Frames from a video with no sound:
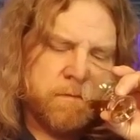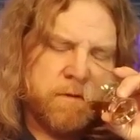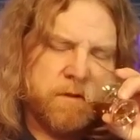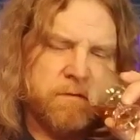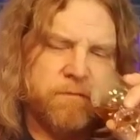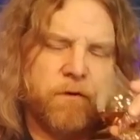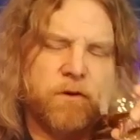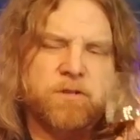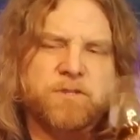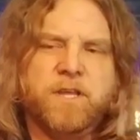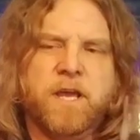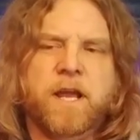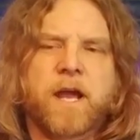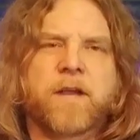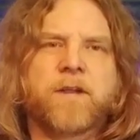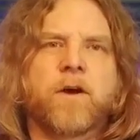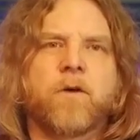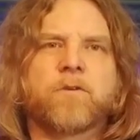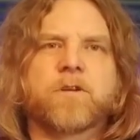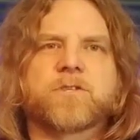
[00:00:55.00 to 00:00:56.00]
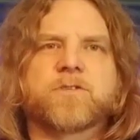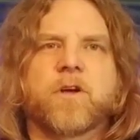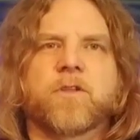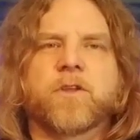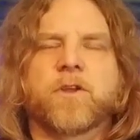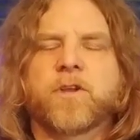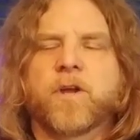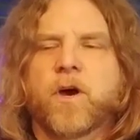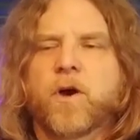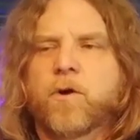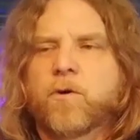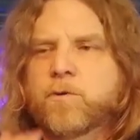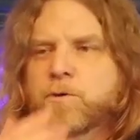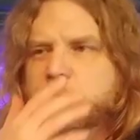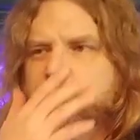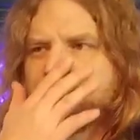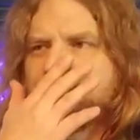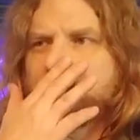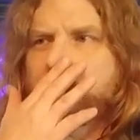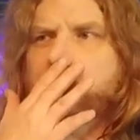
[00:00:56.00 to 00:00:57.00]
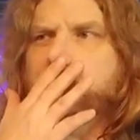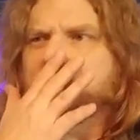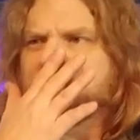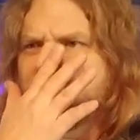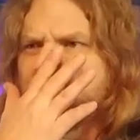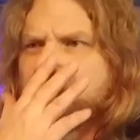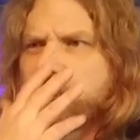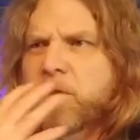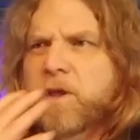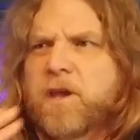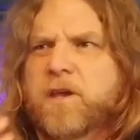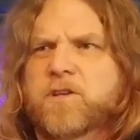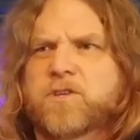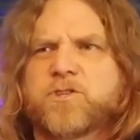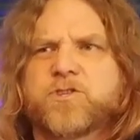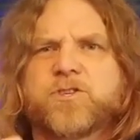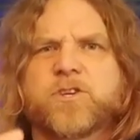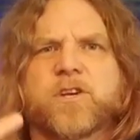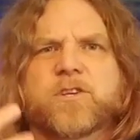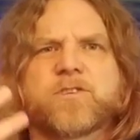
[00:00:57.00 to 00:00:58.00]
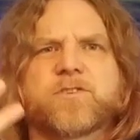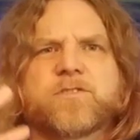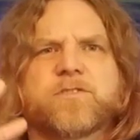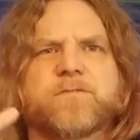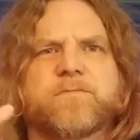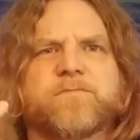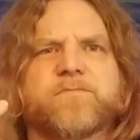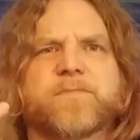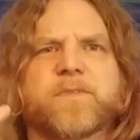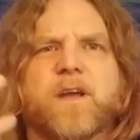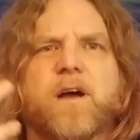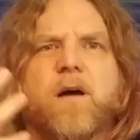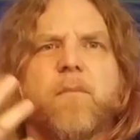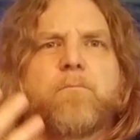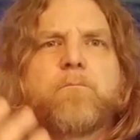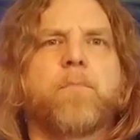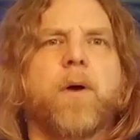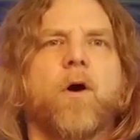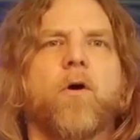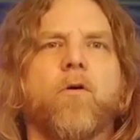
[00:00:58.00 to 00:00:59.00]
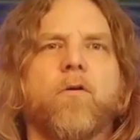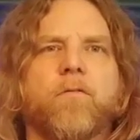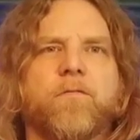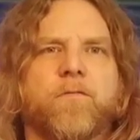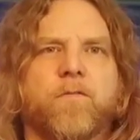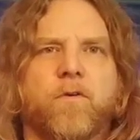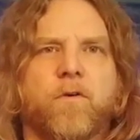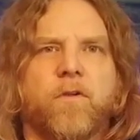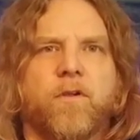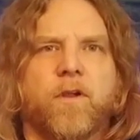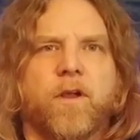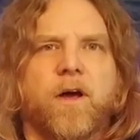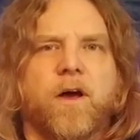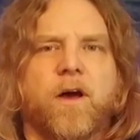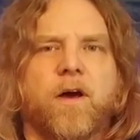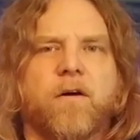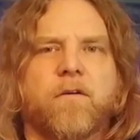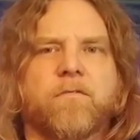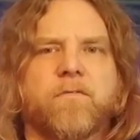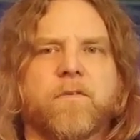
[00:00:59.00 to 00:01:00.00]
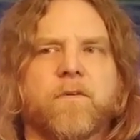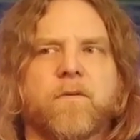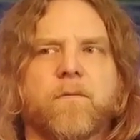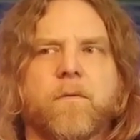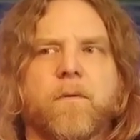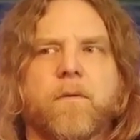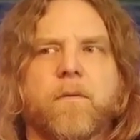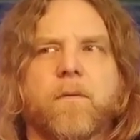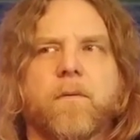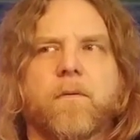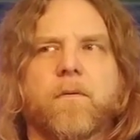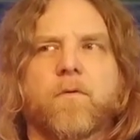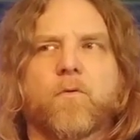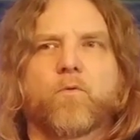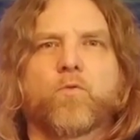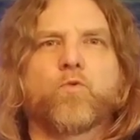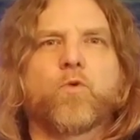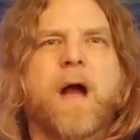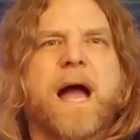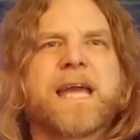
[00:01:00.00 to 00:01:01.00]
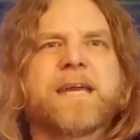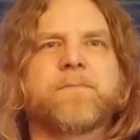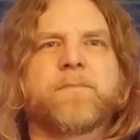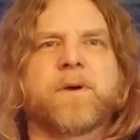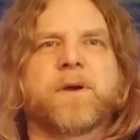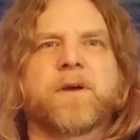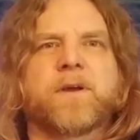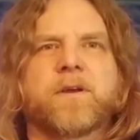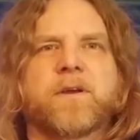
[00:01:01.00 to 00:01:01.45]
The first thing I notice on the nose is just a bowl full of ripe